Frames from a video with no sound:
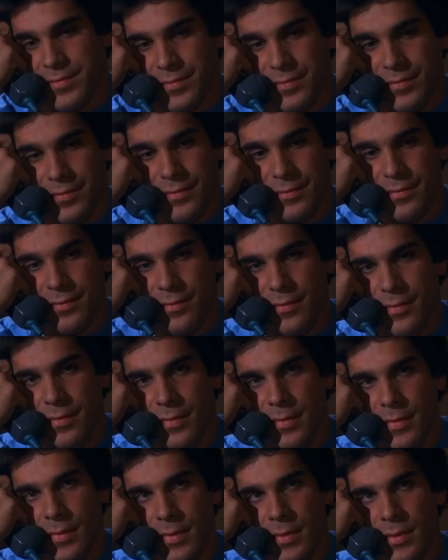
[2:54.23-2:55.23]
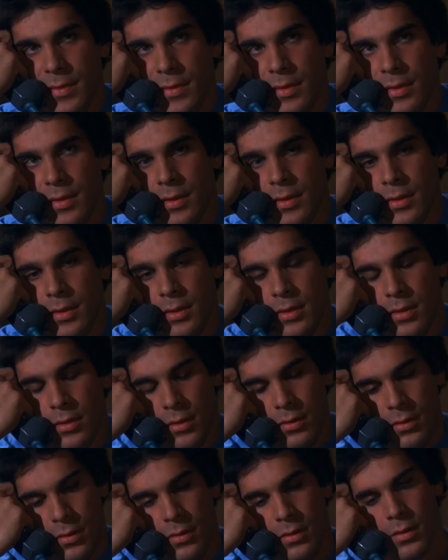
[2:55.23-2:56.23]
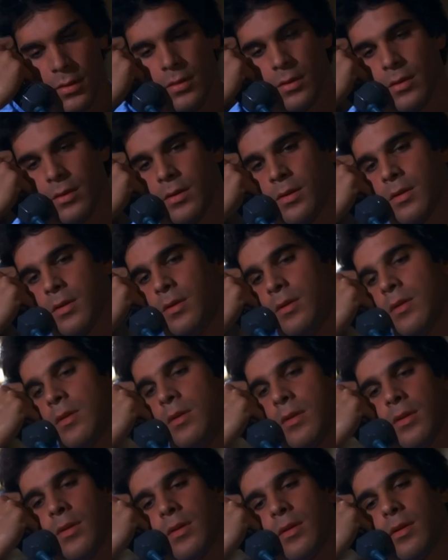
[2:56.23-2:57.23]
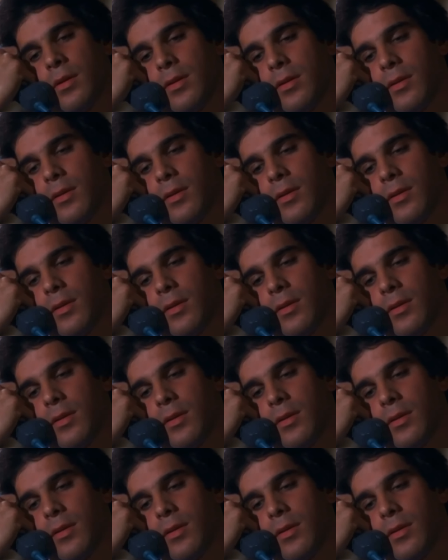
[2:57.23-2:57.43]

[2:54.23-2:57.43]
No one is speaking in this clip.